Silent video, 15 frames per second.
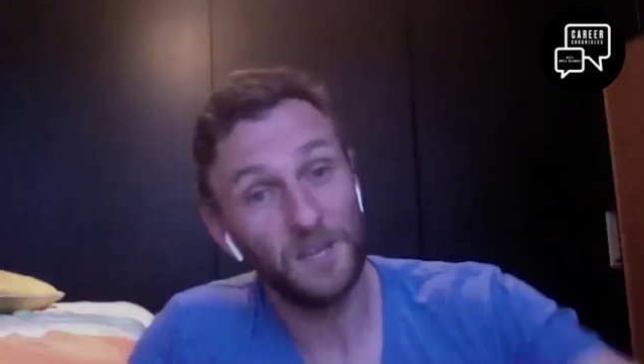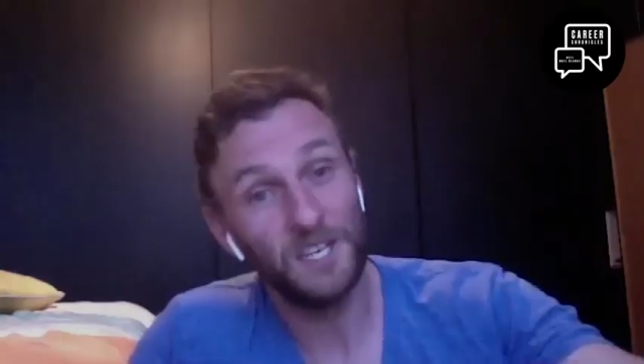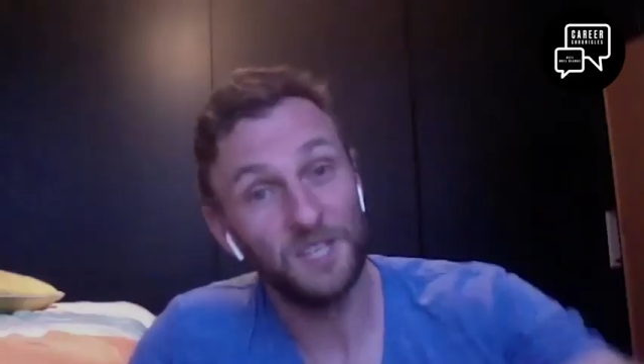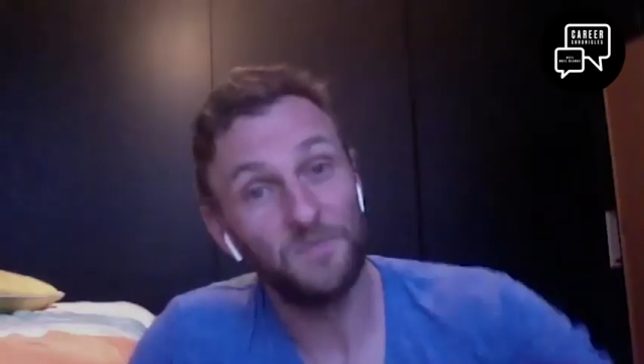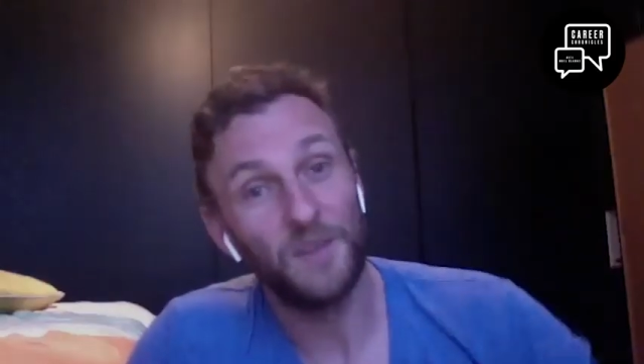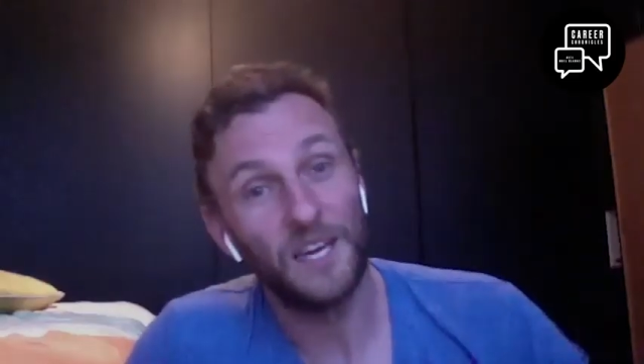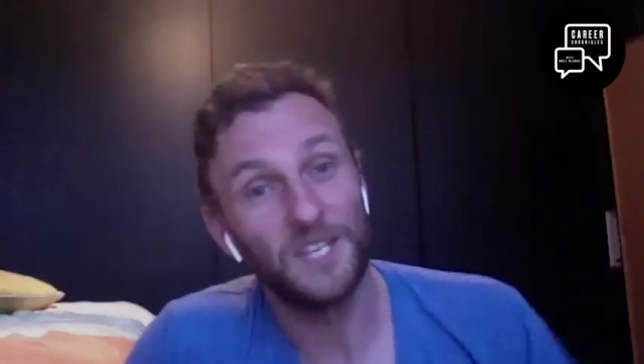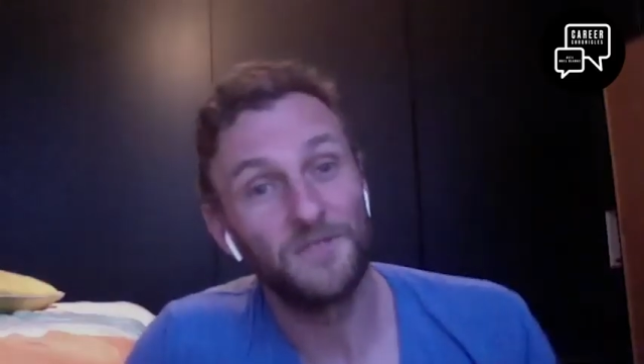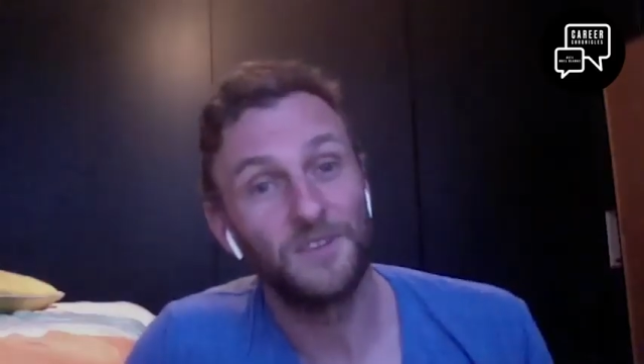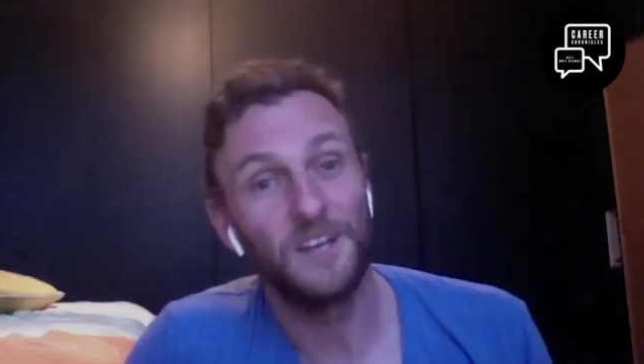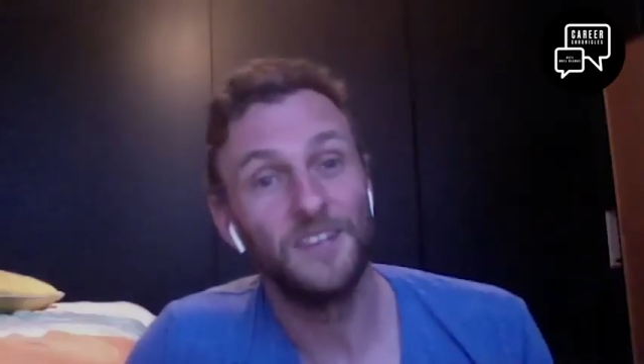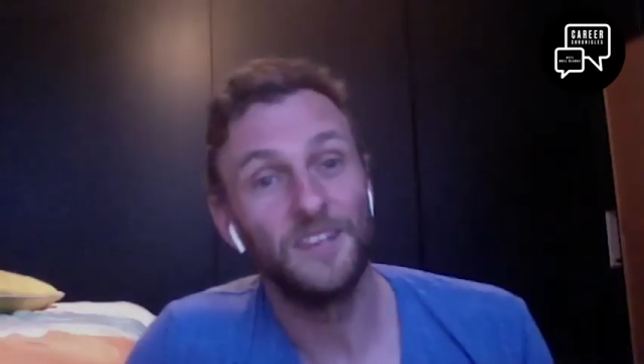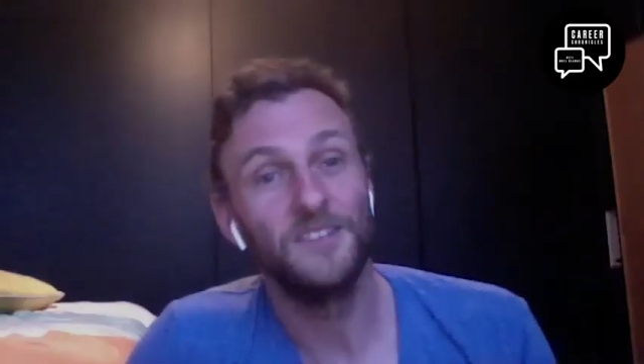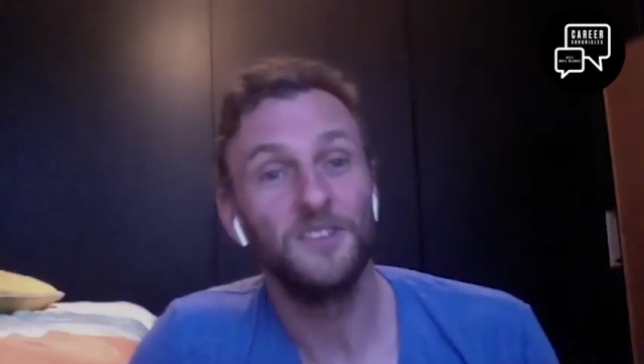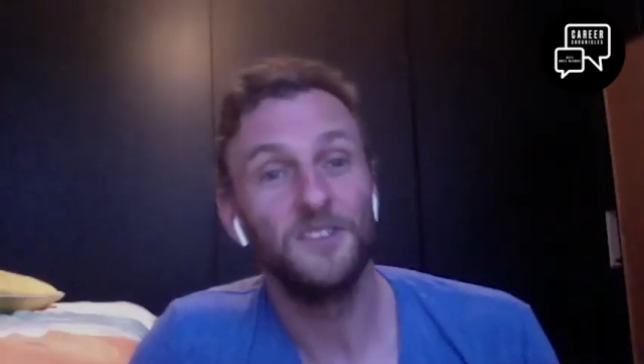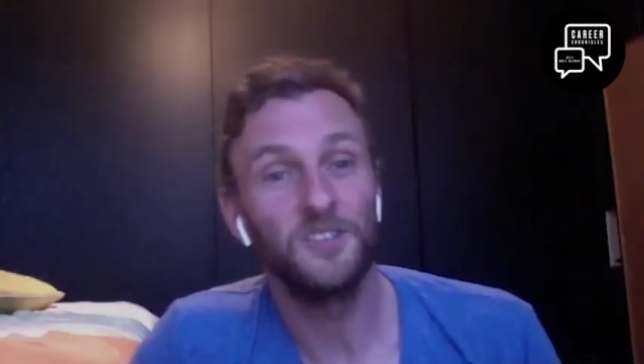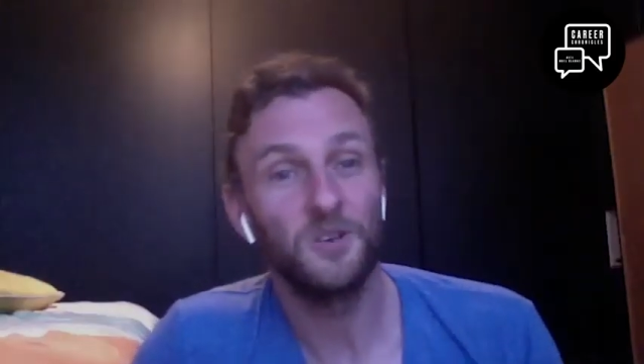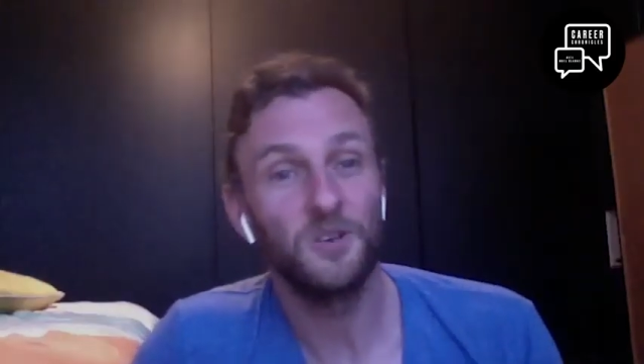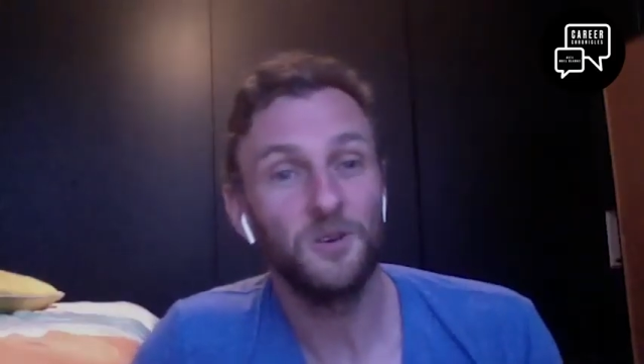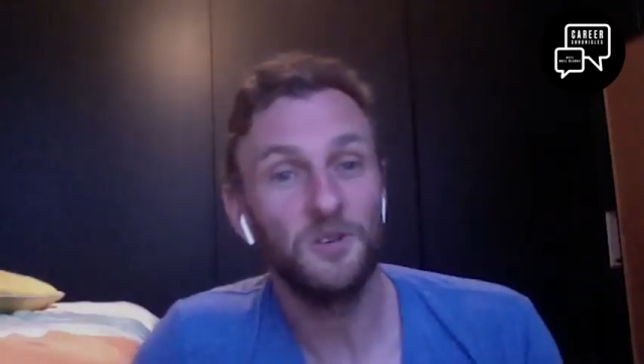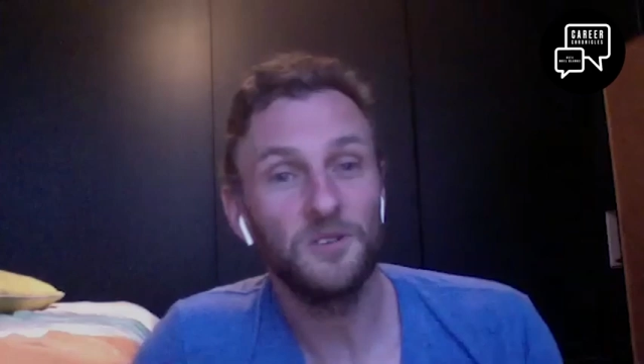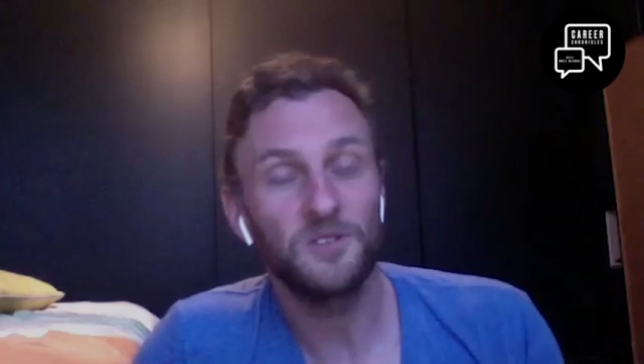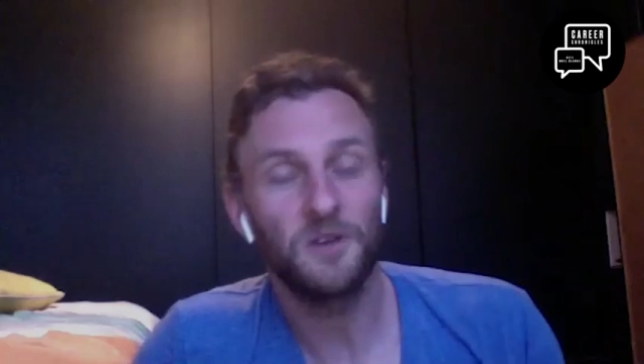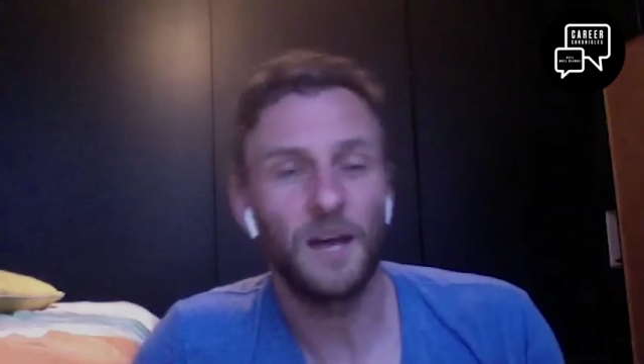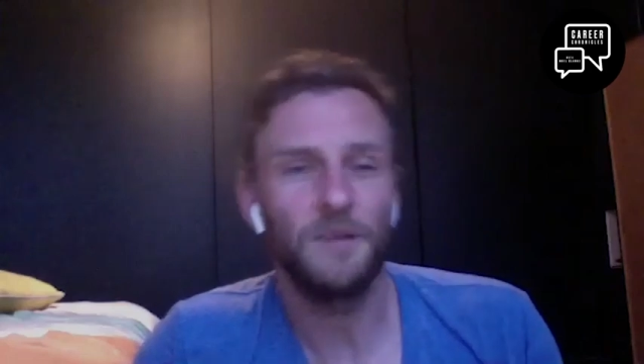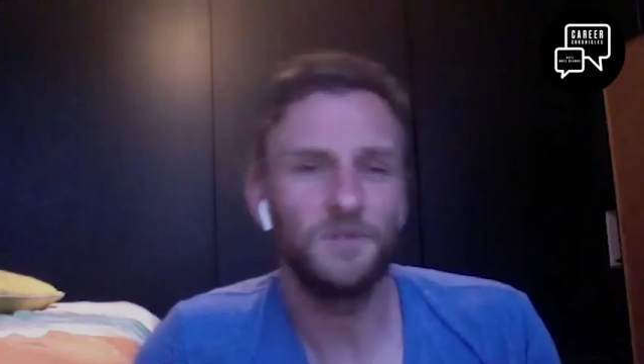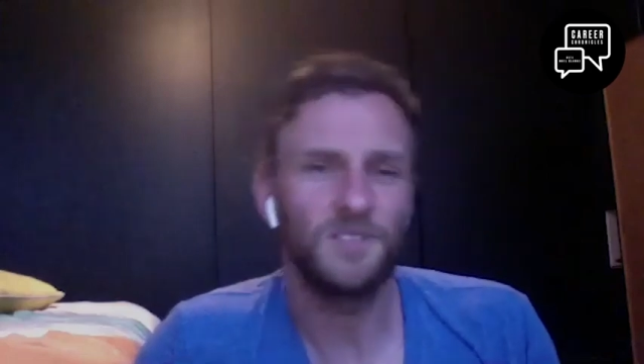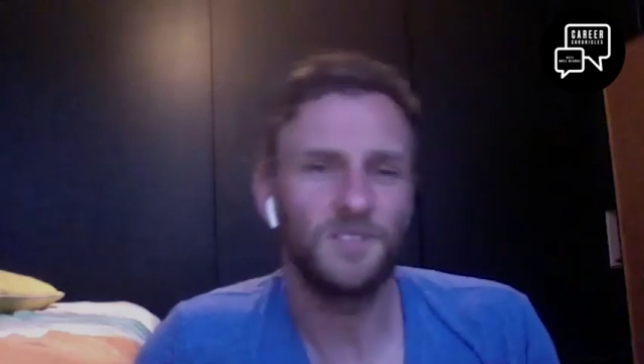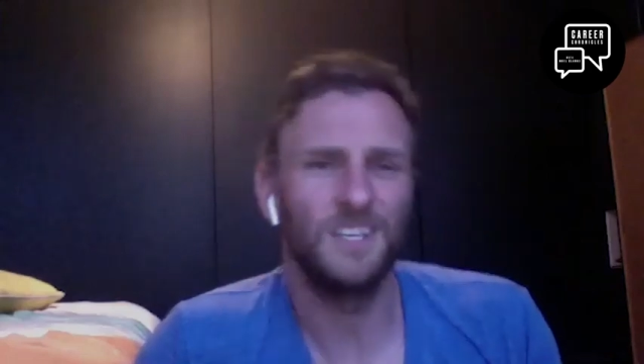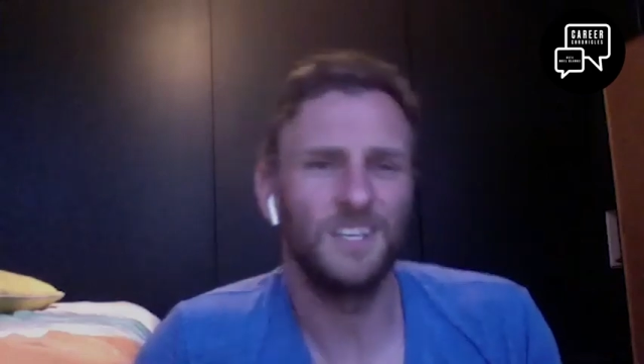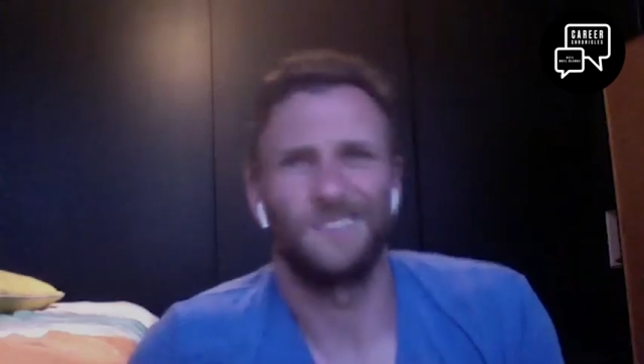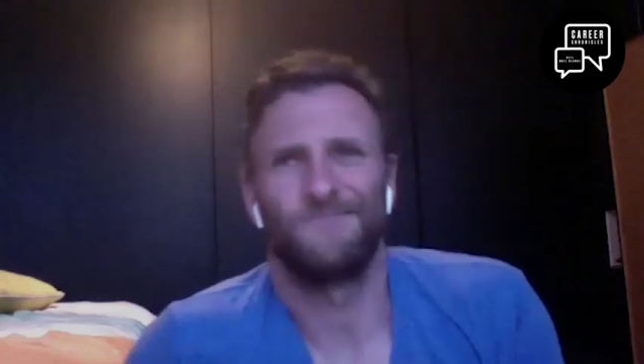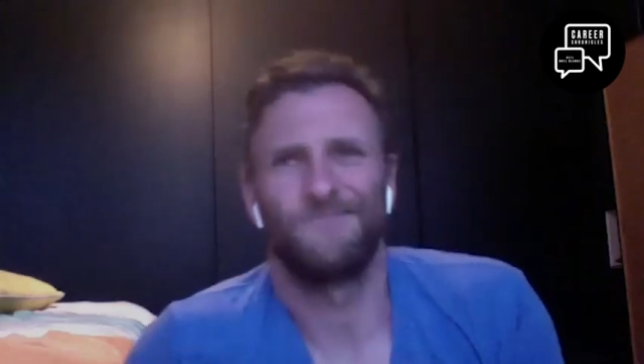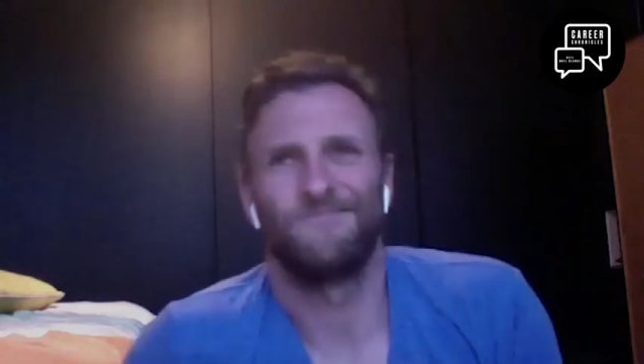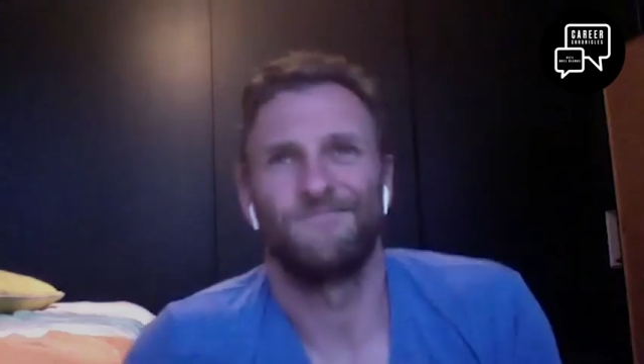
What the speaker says: playing his best friend in the show, so I was like,